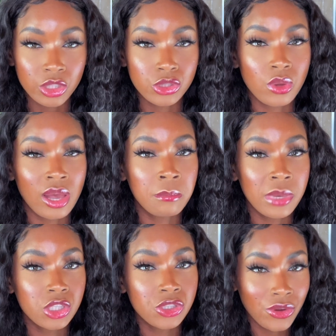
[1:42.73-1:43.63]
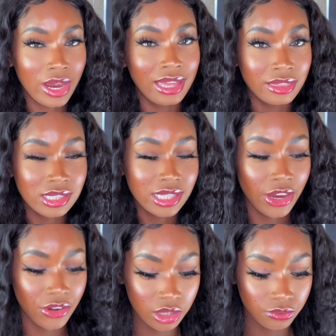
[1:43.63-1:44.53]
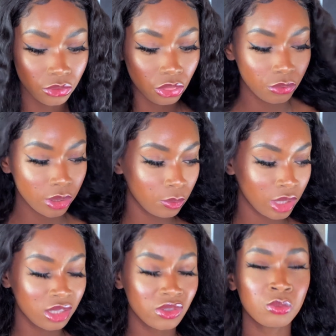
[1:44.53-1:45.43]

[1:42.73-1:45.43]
So I made sure I had this hair in for 3 weeks,